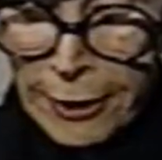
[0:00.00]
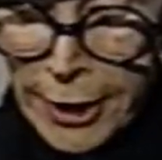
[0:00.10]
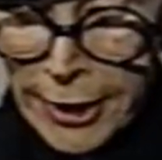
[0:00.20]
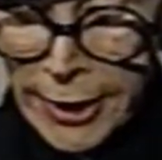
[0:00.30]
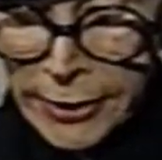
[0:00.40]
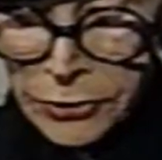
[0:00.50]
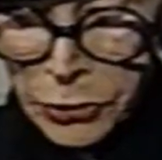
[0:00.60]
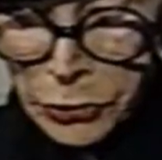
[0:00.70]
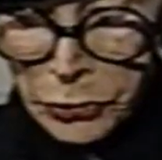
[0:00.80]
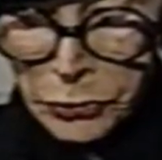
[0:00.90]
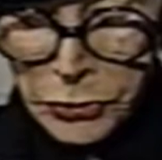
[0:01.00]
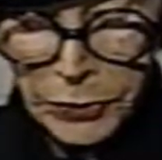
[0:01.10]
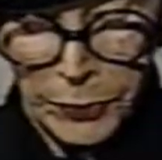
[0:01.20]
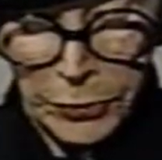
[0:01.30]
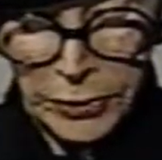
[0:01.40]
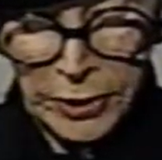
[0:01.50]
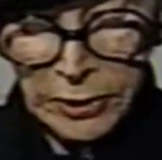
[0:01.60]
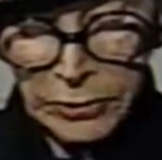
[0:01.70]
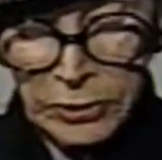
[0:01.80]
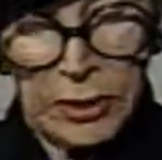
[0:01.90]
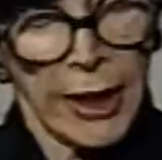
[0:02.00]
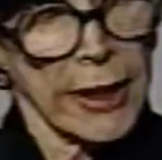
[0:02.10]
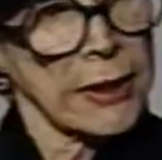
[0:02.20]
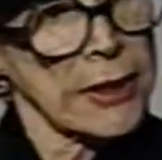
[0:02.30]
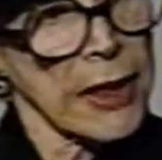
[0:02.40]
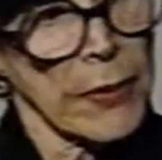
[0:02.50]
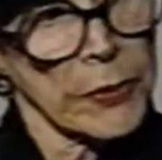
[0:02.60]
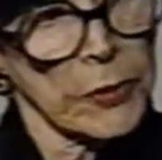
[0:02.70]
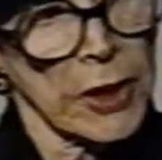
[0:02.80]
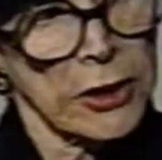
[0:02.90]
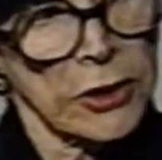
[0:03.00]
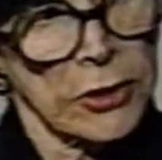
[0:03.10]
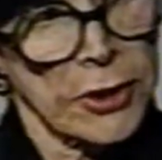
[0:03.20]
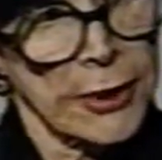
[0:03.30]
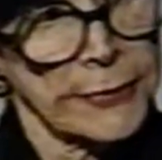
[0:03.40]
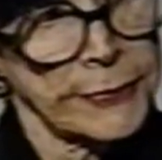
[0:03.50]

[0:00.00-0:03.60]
I had two tubercular glands operations.